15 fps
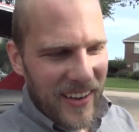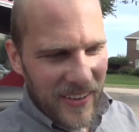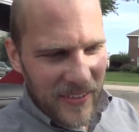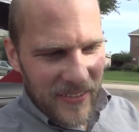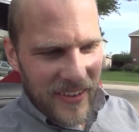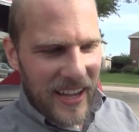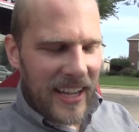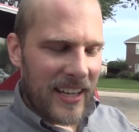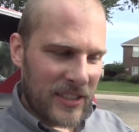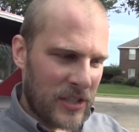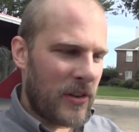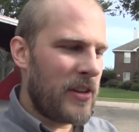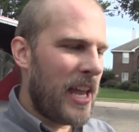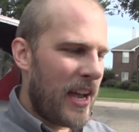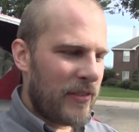Oh man,
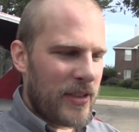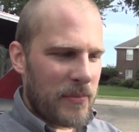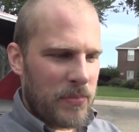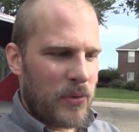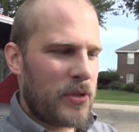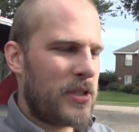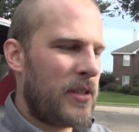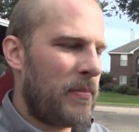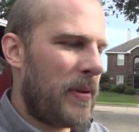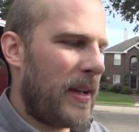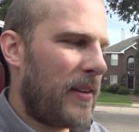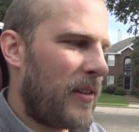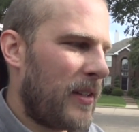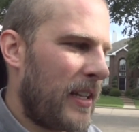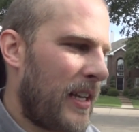so you have to push the
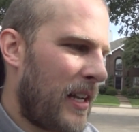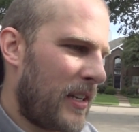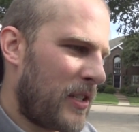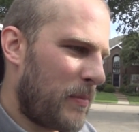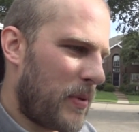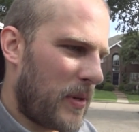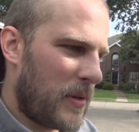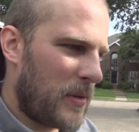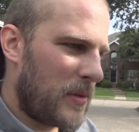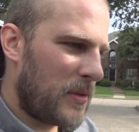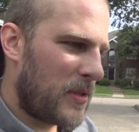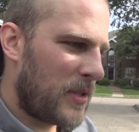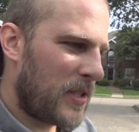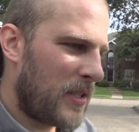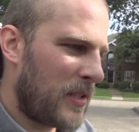pedal then, I
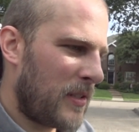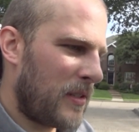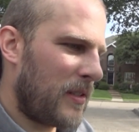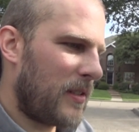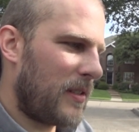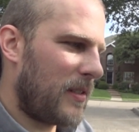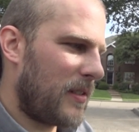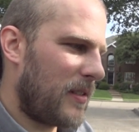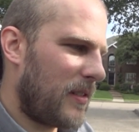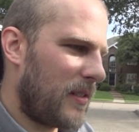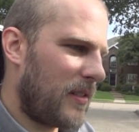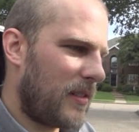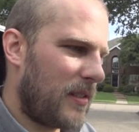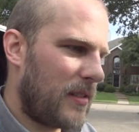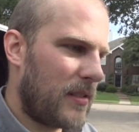suppose. No.
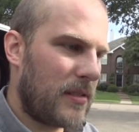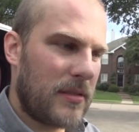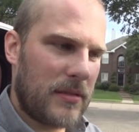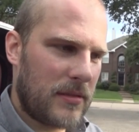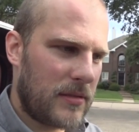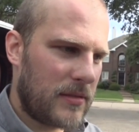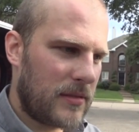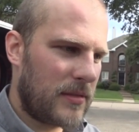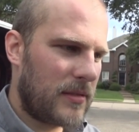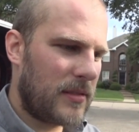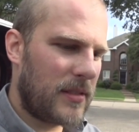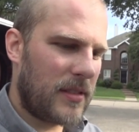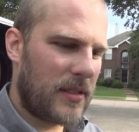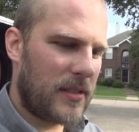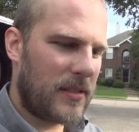That's an
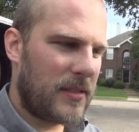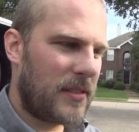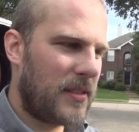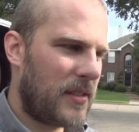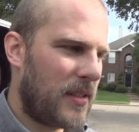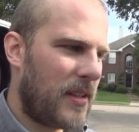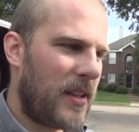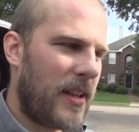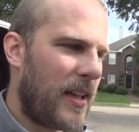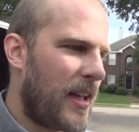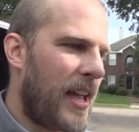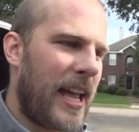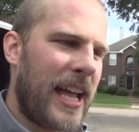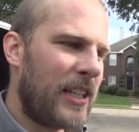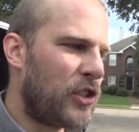old car thing,
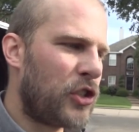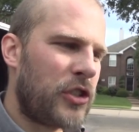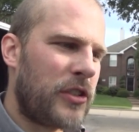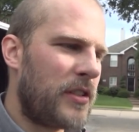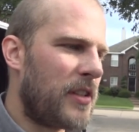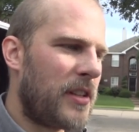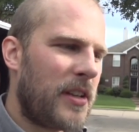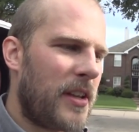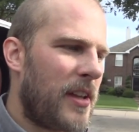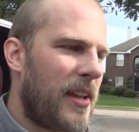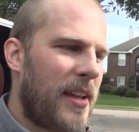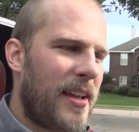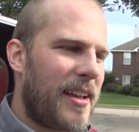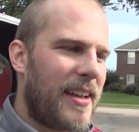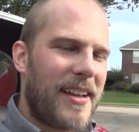or a new it's, car thing. You
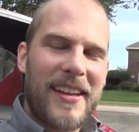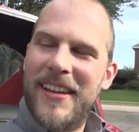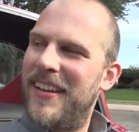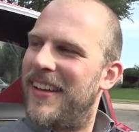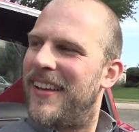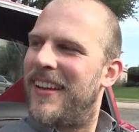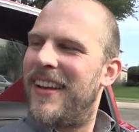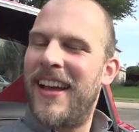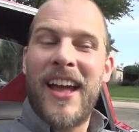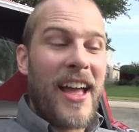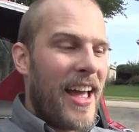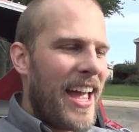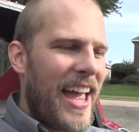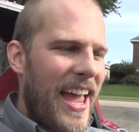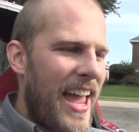don't got push brake and
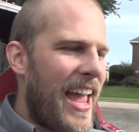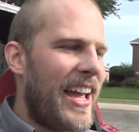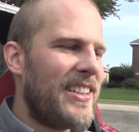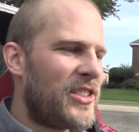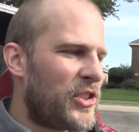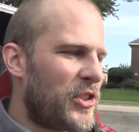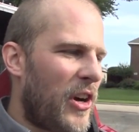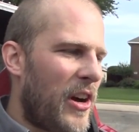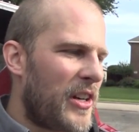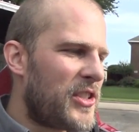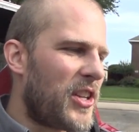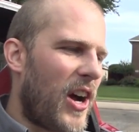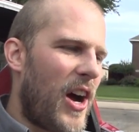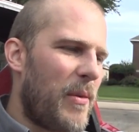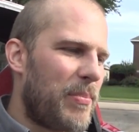anything to start this It car.
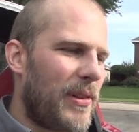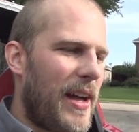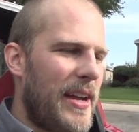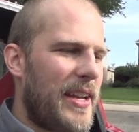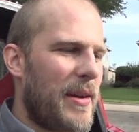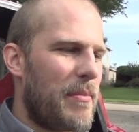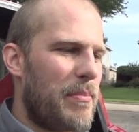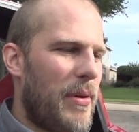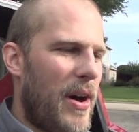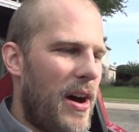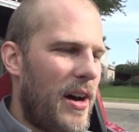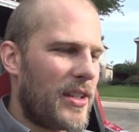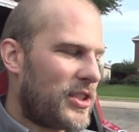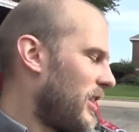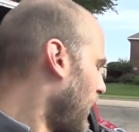starts up like a
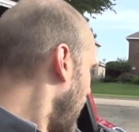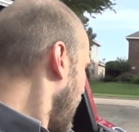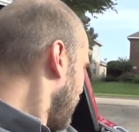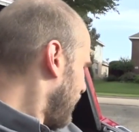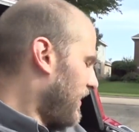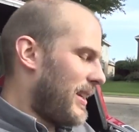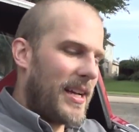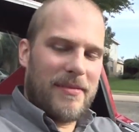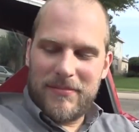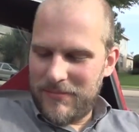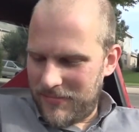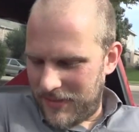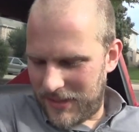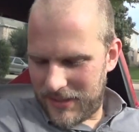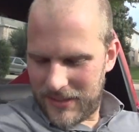boss. You know, I'm, I'm...
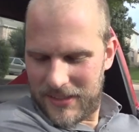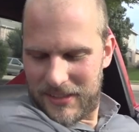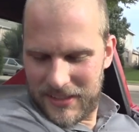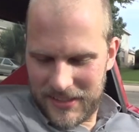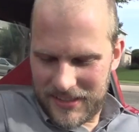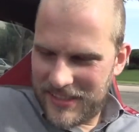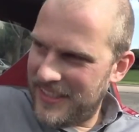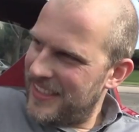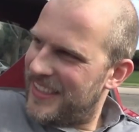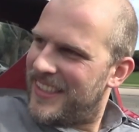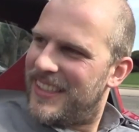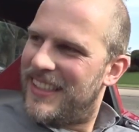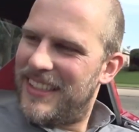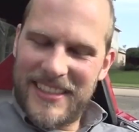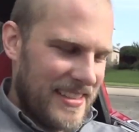
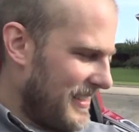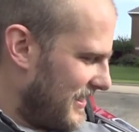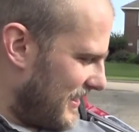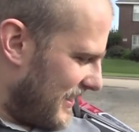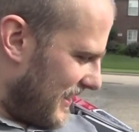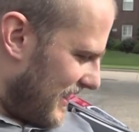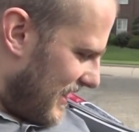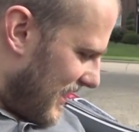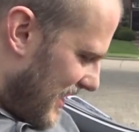Here, down here.